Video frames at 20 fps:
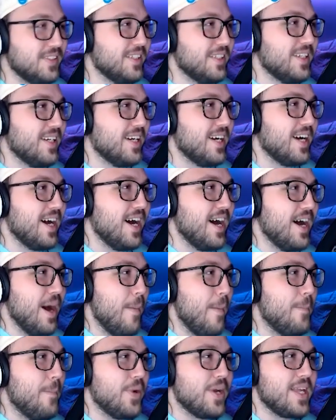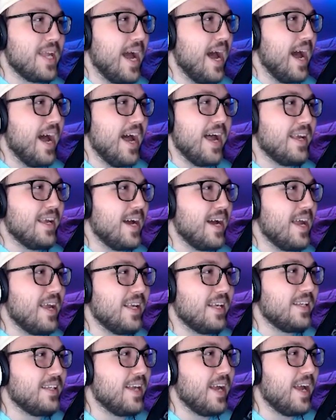But yeah,
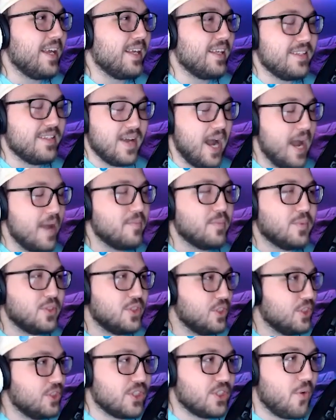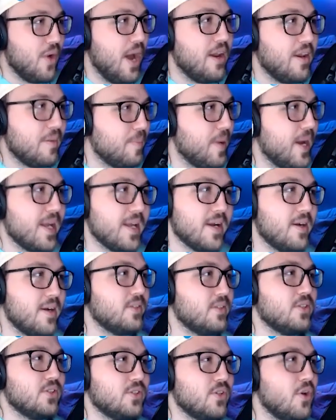I'm just surrounded by
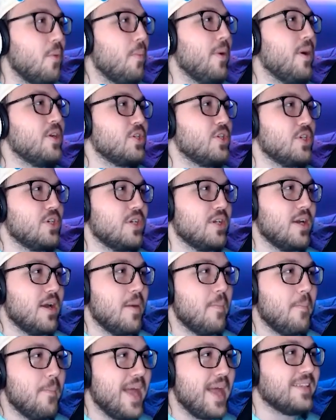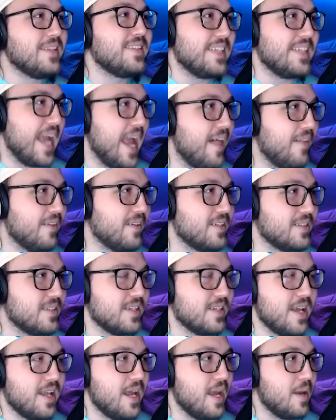so much immense talent,
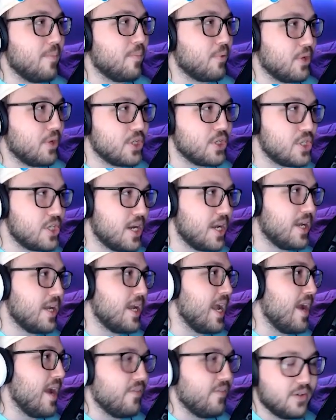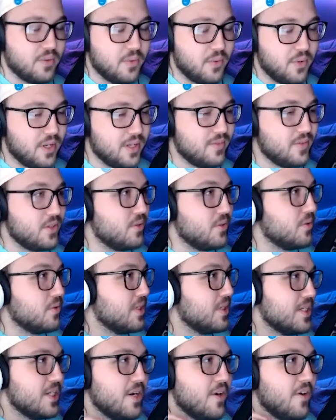and I appreciate every one of you
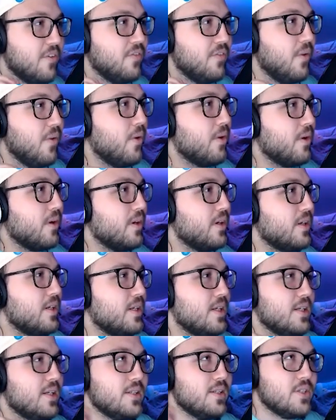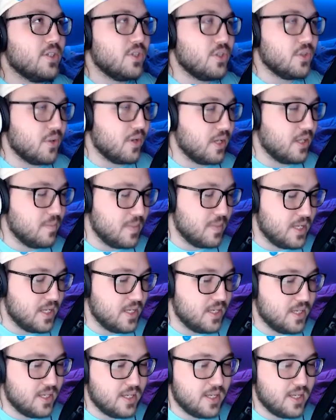for joining me.